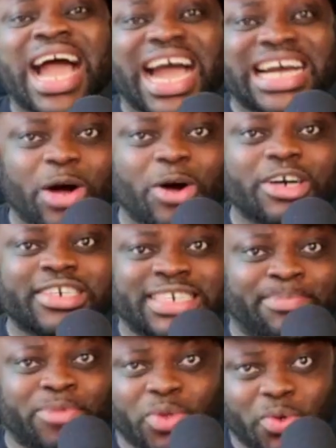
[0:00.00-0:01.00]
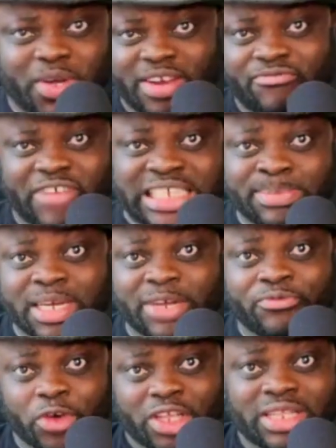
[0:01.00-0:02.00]
around crypto investment
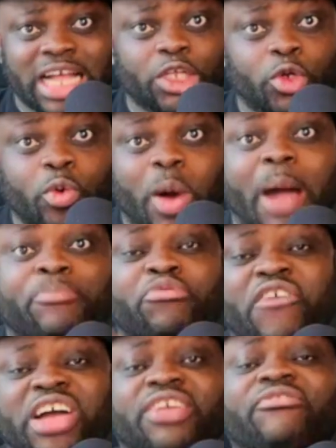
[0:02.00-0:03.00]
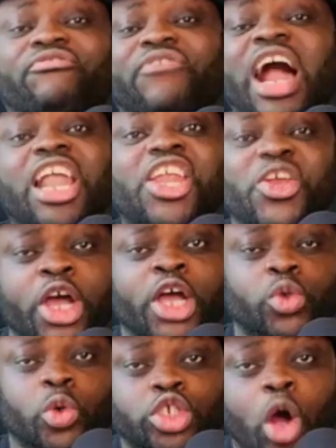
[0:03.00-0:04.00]
for that you are providing value
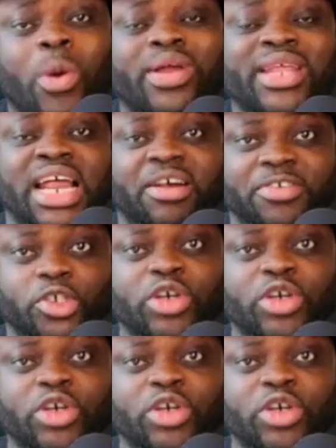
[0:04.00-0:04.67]
to someone else.